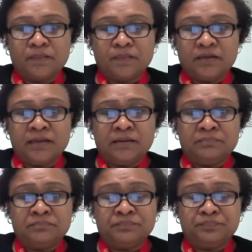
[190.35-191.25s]

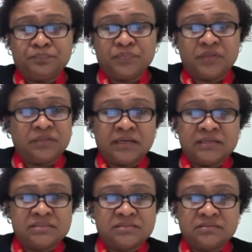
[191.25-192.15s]
in the
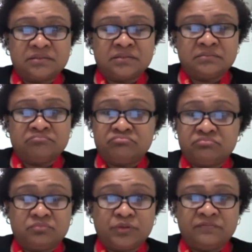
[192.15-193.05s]
last
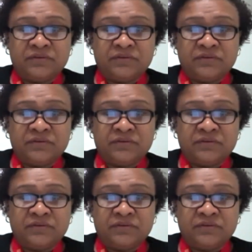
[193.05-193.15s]
12,